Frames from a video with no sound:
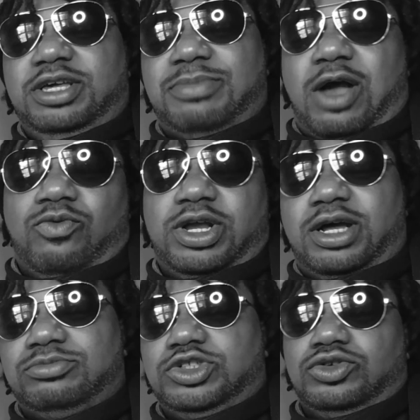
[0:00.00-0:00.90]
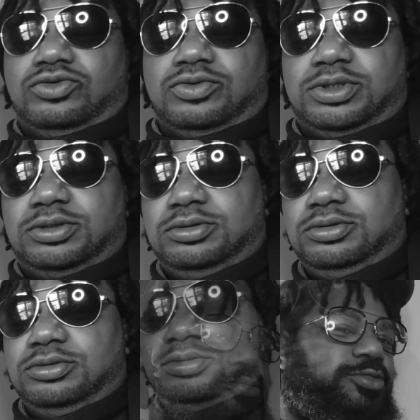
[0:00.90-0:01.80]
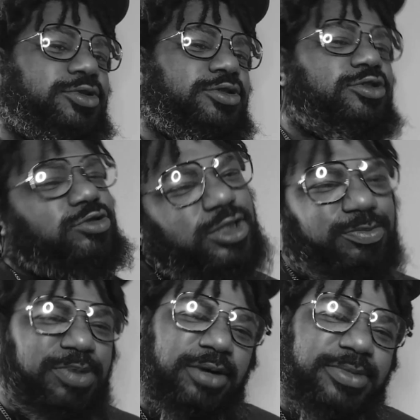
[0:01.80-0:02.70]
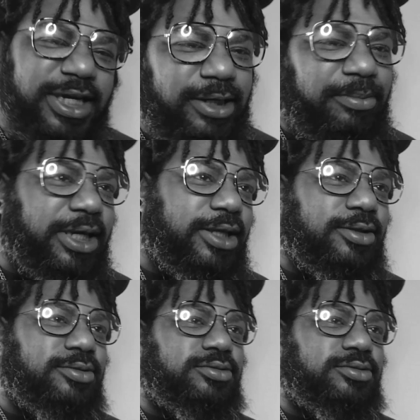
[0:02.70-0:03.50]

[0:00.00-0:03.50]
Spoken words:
mean by what I'm doing? You just bumped into me.